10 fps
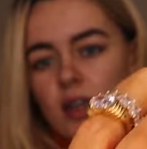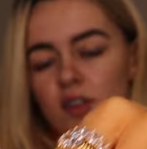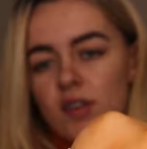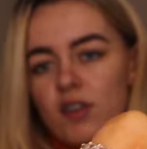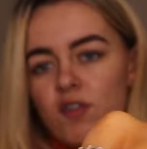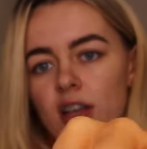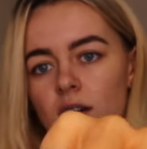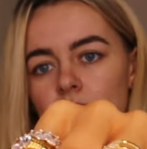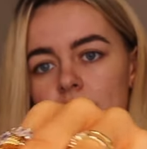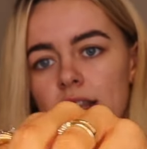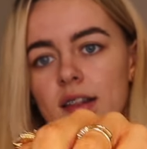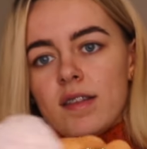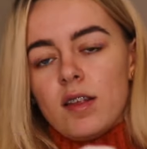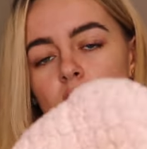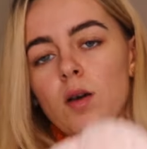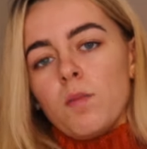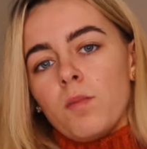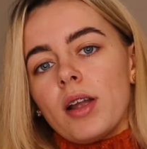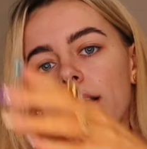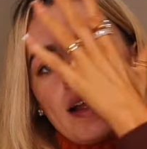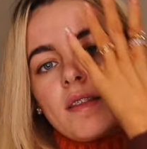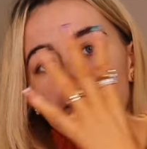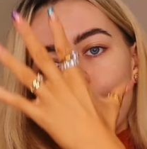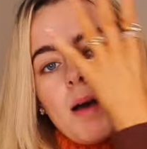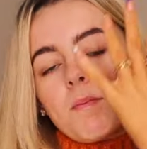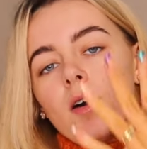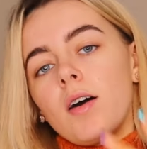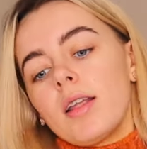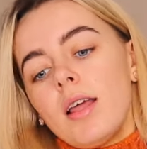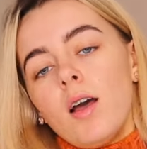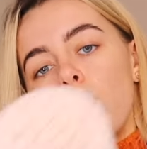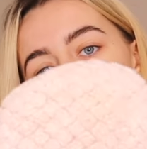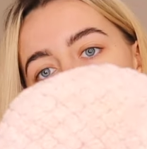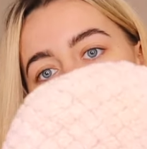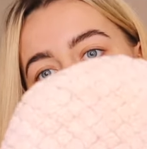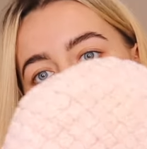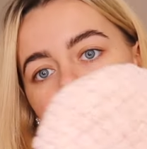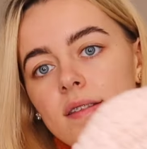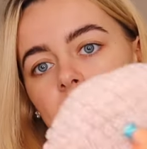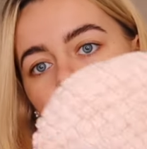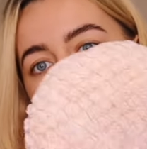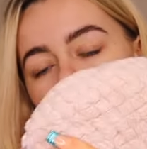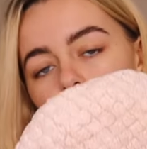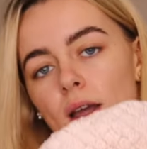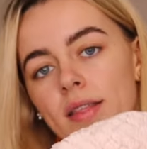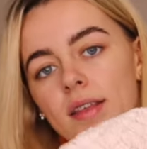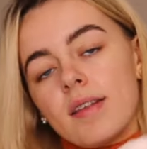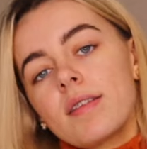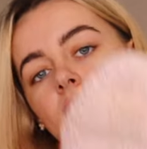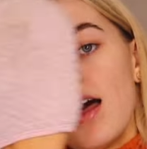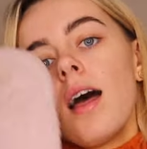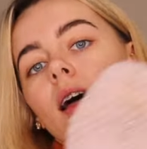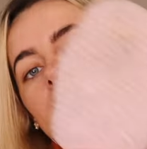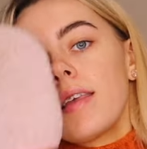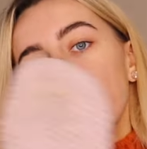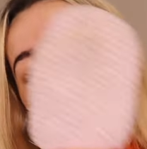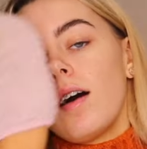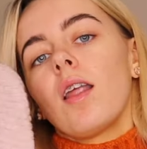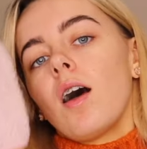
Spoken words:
You just literally go like this, put your cleansing balm on, wet this. You have to wet this, take it all